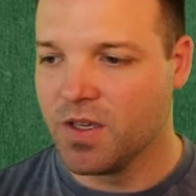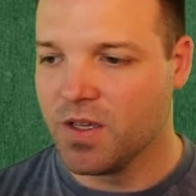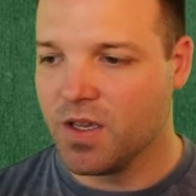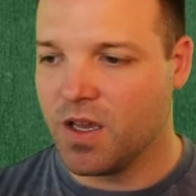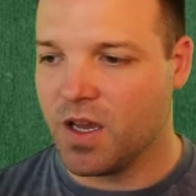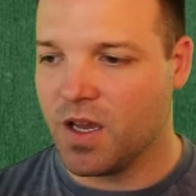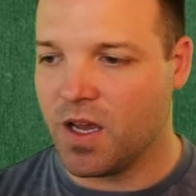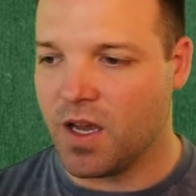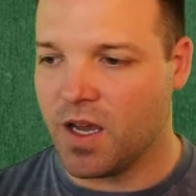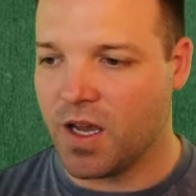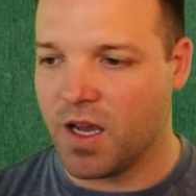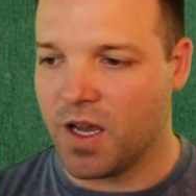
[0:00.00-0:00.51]

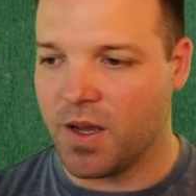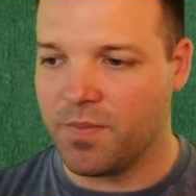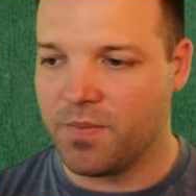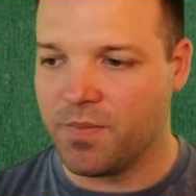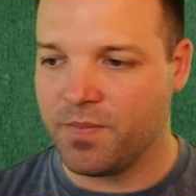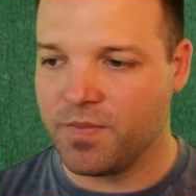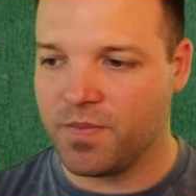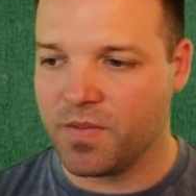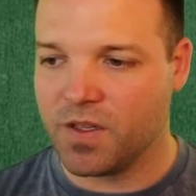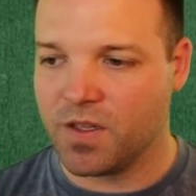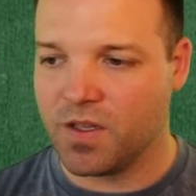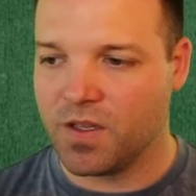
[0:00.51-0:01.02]
All
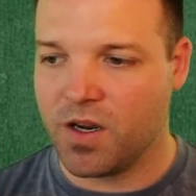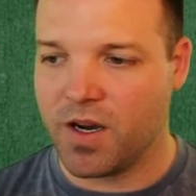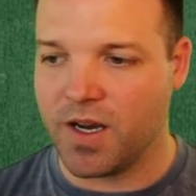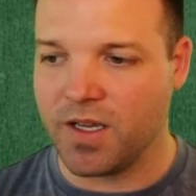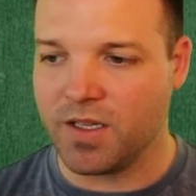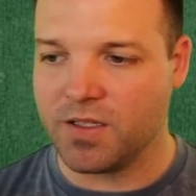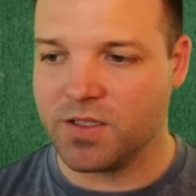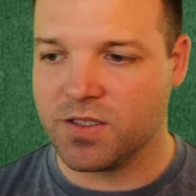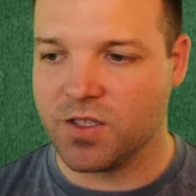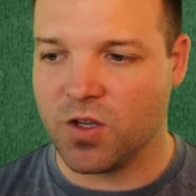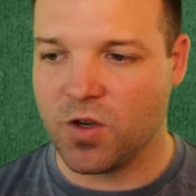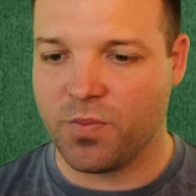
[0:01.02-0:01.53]

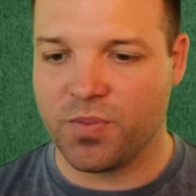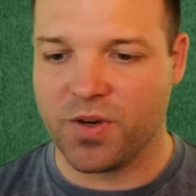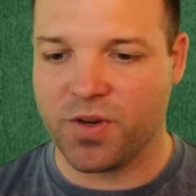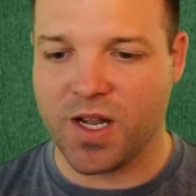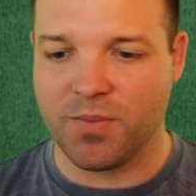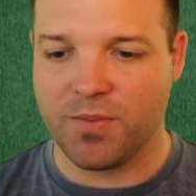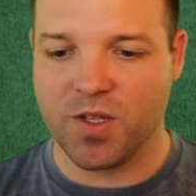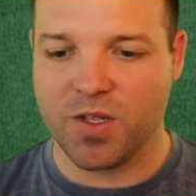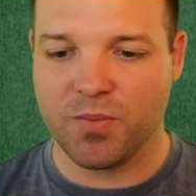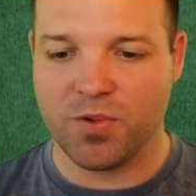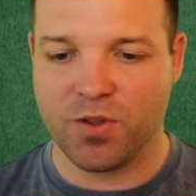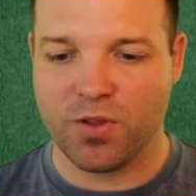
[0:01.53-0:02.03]
right, so
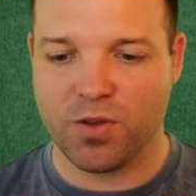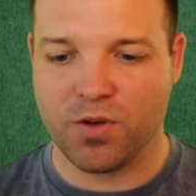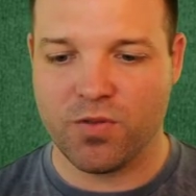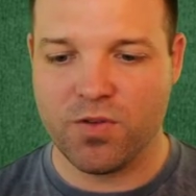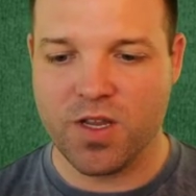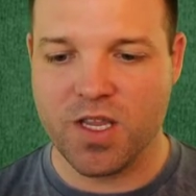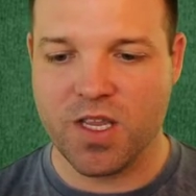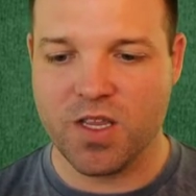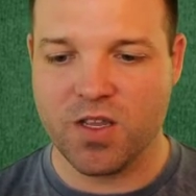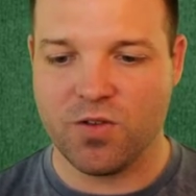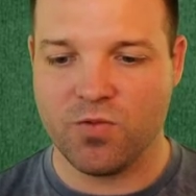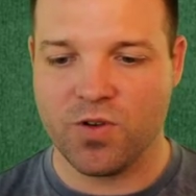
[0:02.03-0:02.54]
problem number
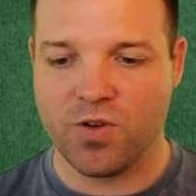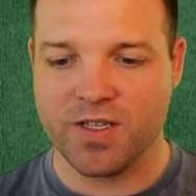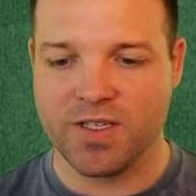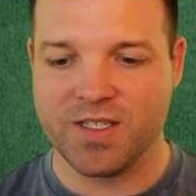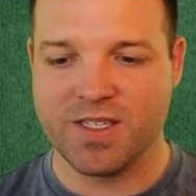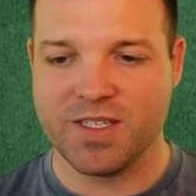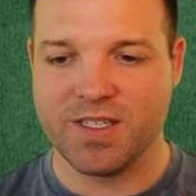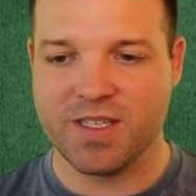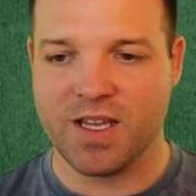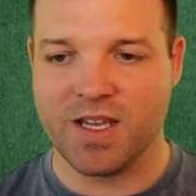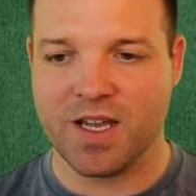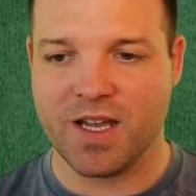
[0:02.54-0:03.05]
3 was
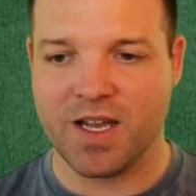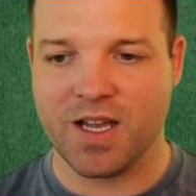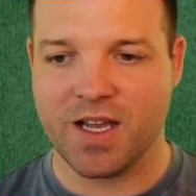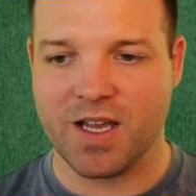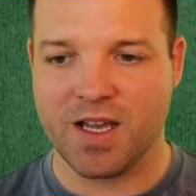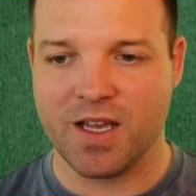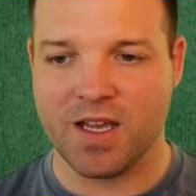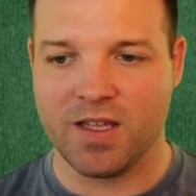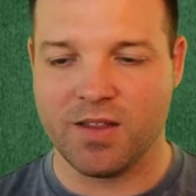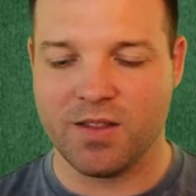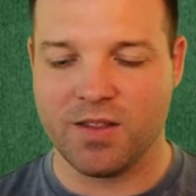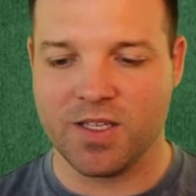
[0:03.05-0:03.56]

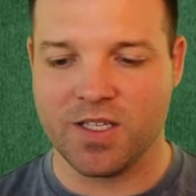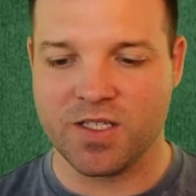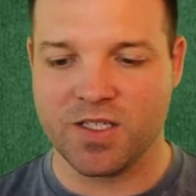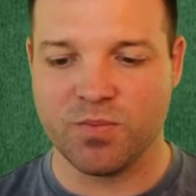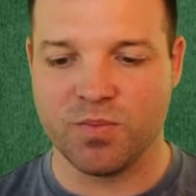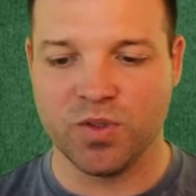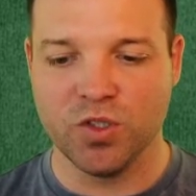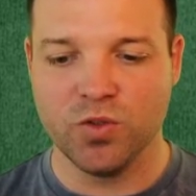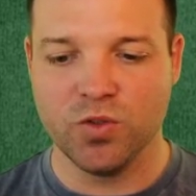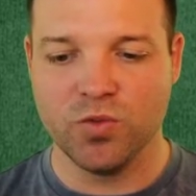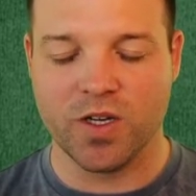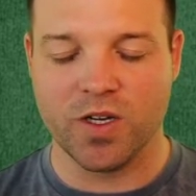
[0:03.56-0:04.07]
this
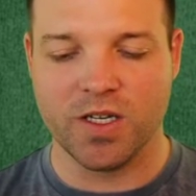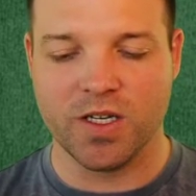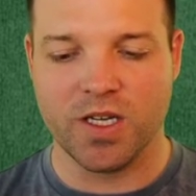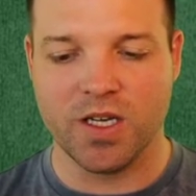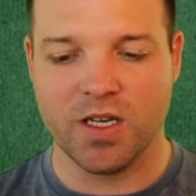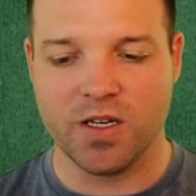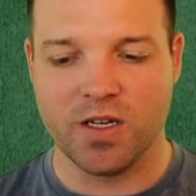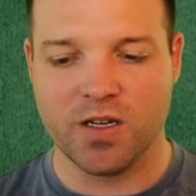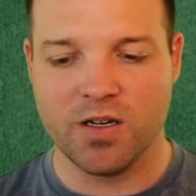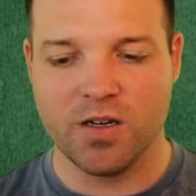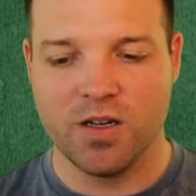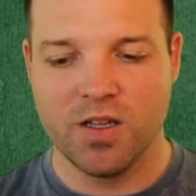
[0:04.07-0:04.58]
blue one
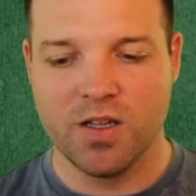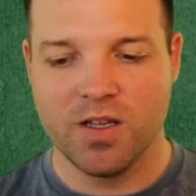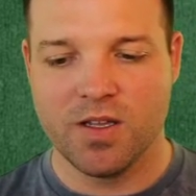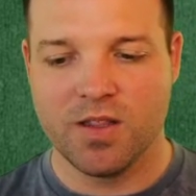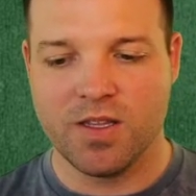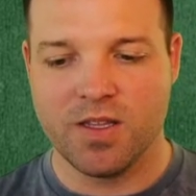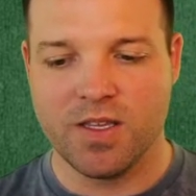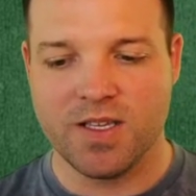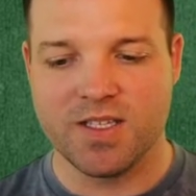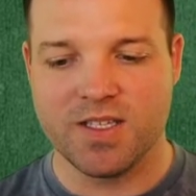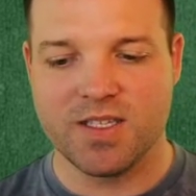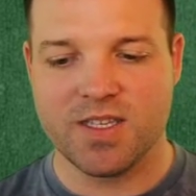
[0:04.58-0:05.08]
here,
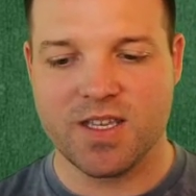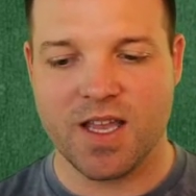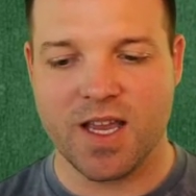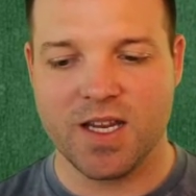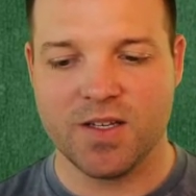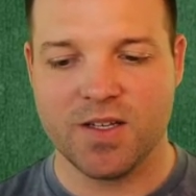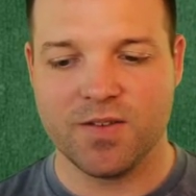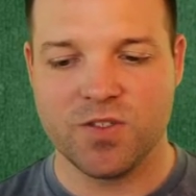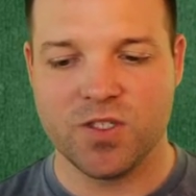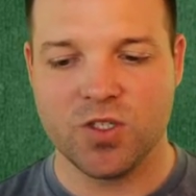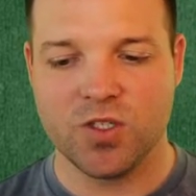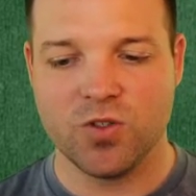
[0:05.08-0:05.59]
the sine
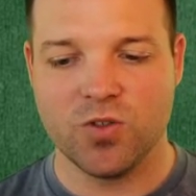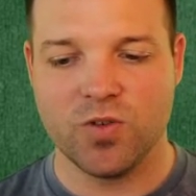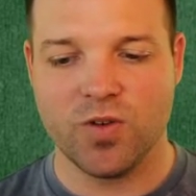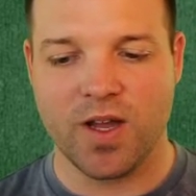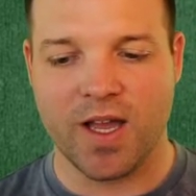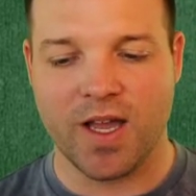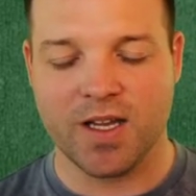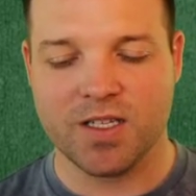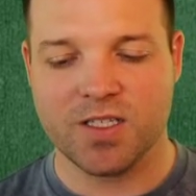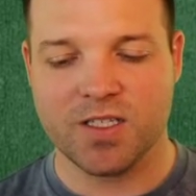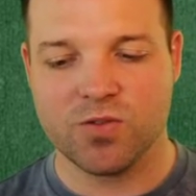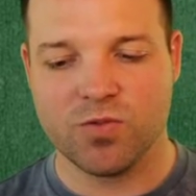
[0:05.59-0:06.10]
of
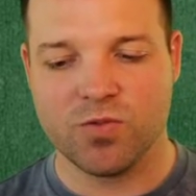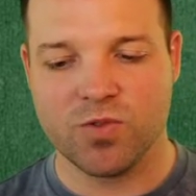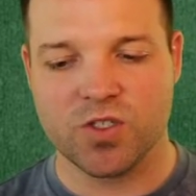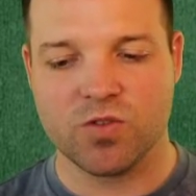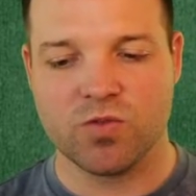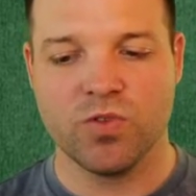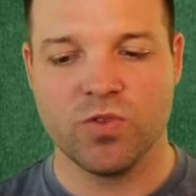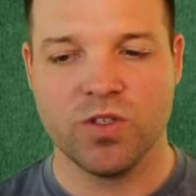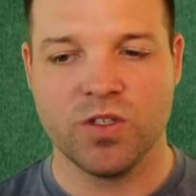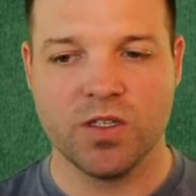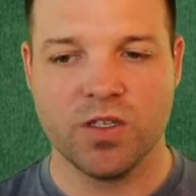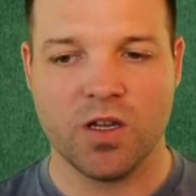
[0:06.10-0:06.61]
2x, which
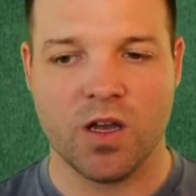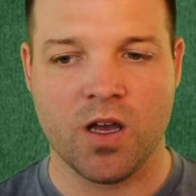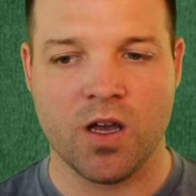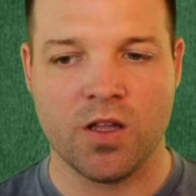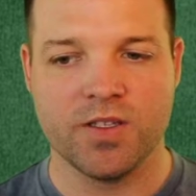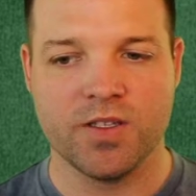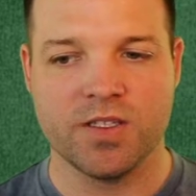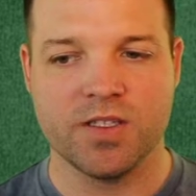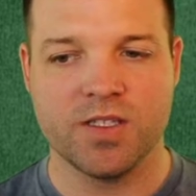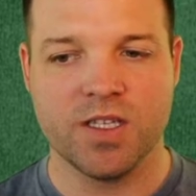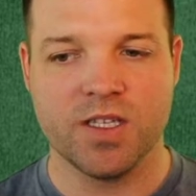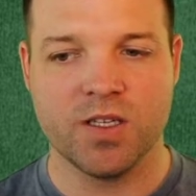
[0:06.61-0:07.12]
really all
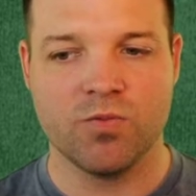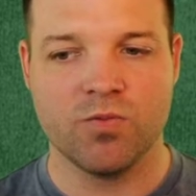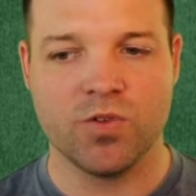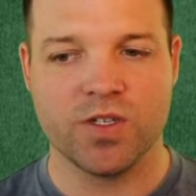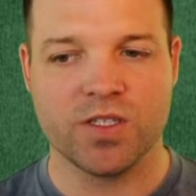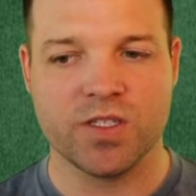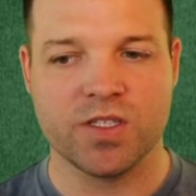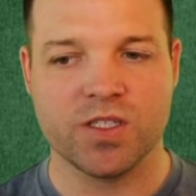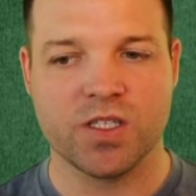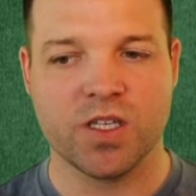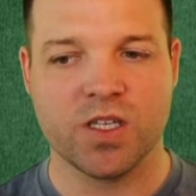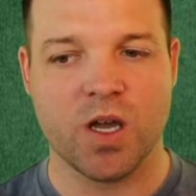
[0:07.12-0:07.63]
this did
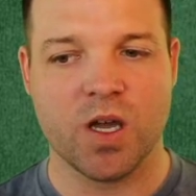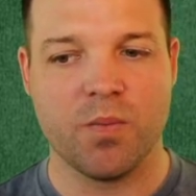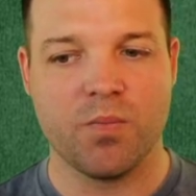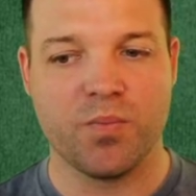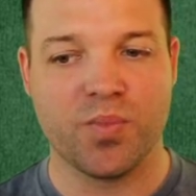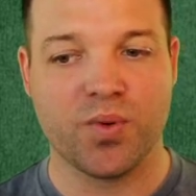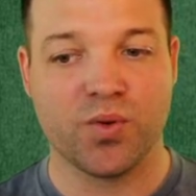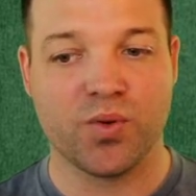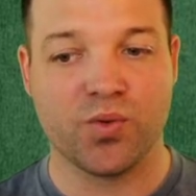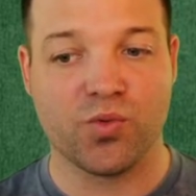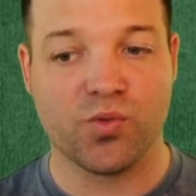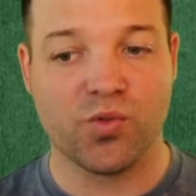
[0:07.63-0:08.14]
was
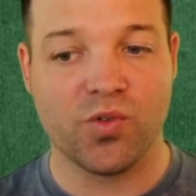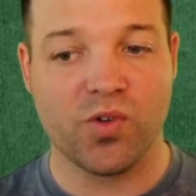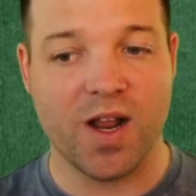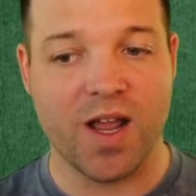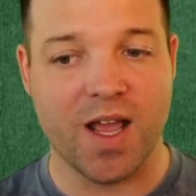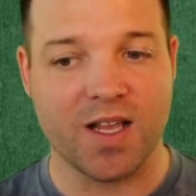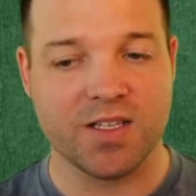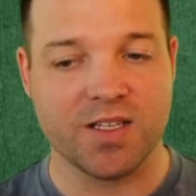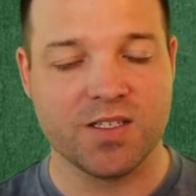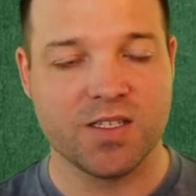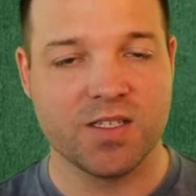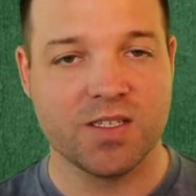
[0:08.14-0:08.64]

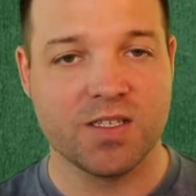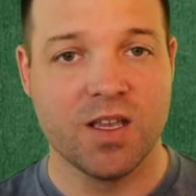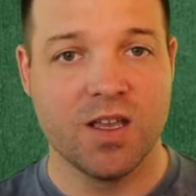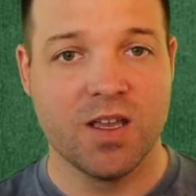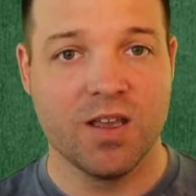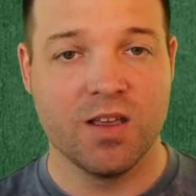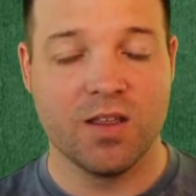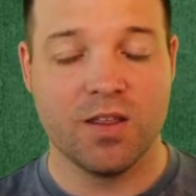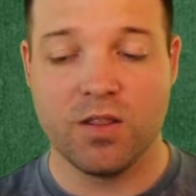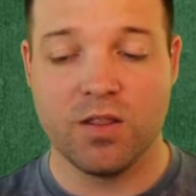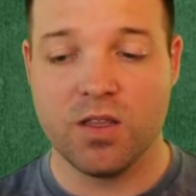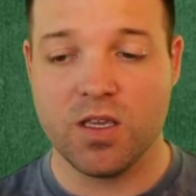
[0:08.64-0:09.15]
compress
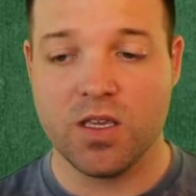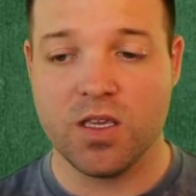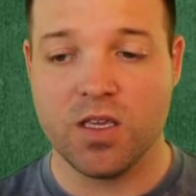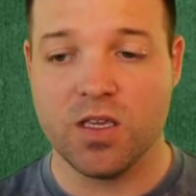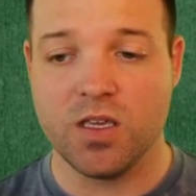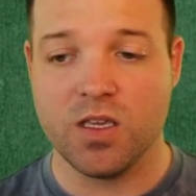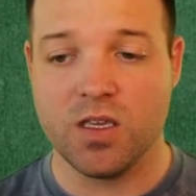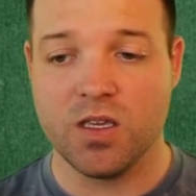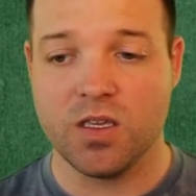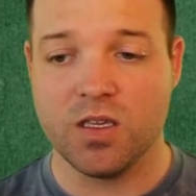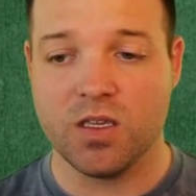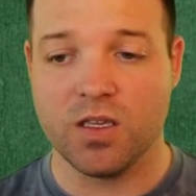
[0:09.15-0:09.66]

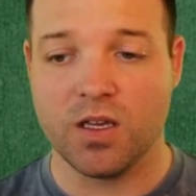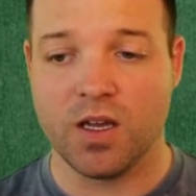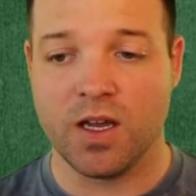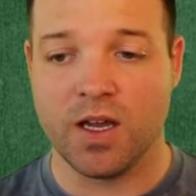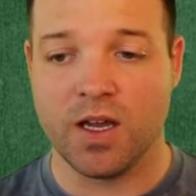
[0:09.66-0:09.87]
the